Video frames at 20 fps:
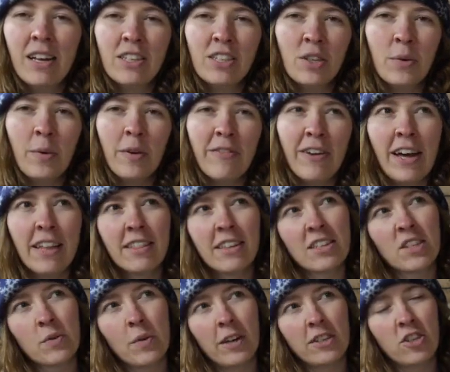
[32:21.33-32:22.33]
So we've had
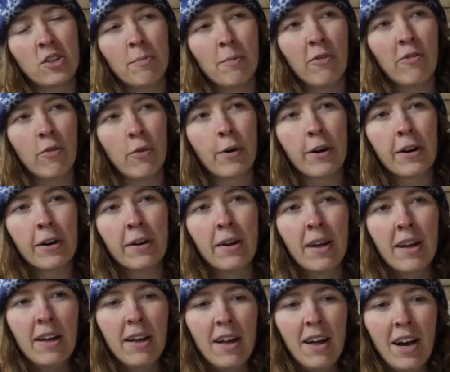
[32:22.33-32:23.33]
this question before,
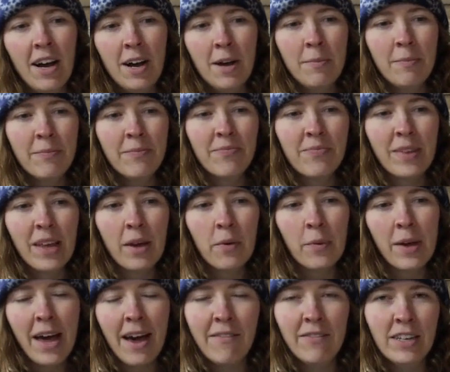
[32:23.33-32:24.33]
um, and
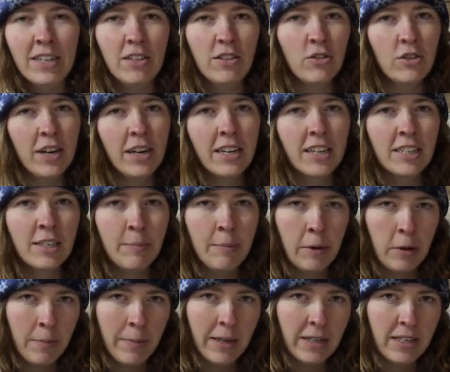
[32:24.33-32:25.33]
we haven't tried
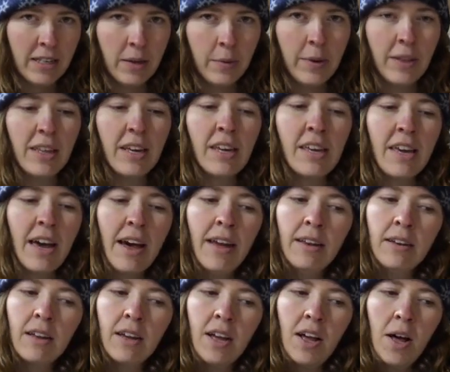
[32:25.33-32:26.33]
experimenting with it
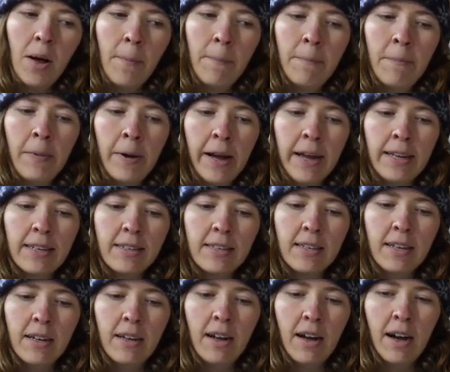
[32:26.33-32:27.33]
yet. But
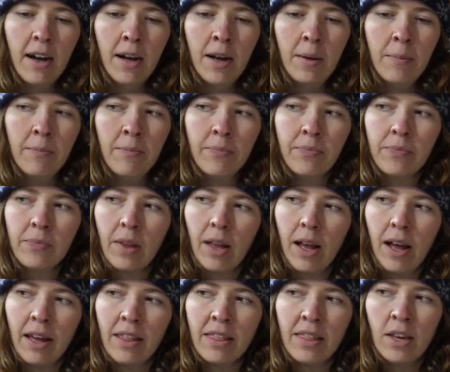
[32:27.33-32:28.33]
um,
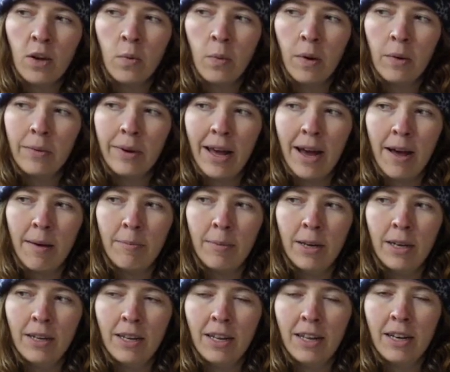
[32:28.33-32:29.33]
I think what would
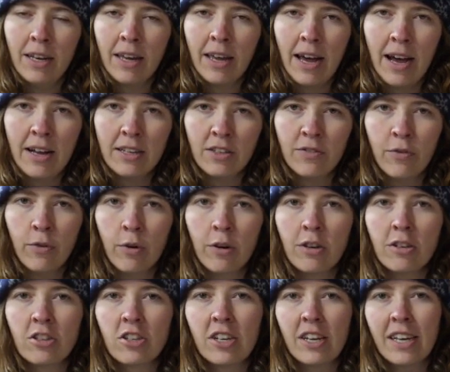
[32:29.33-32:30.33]
happen in a gas
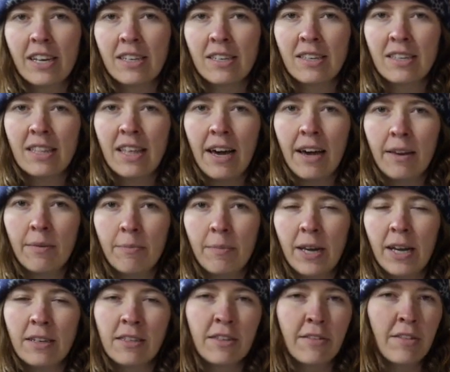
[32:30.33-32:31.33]
forge is that
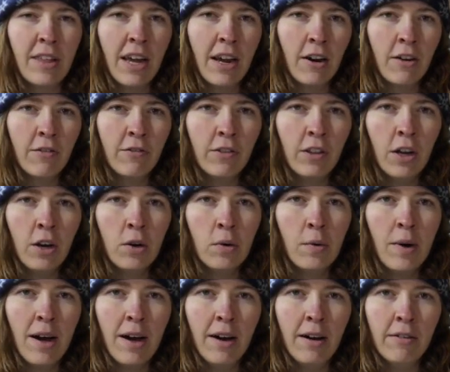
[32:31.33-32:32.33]
because of the
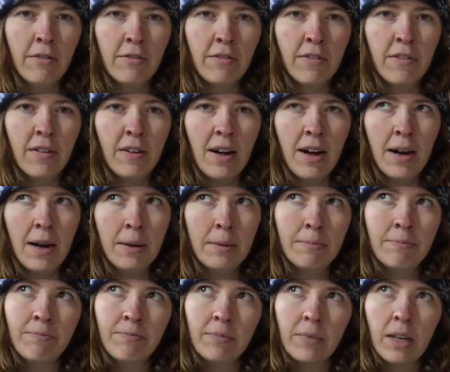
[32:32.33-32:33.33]
airflow of
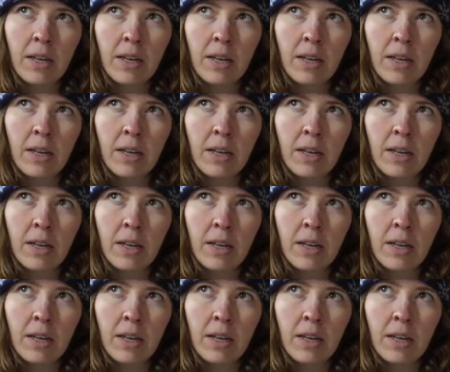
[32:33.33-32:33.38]
um,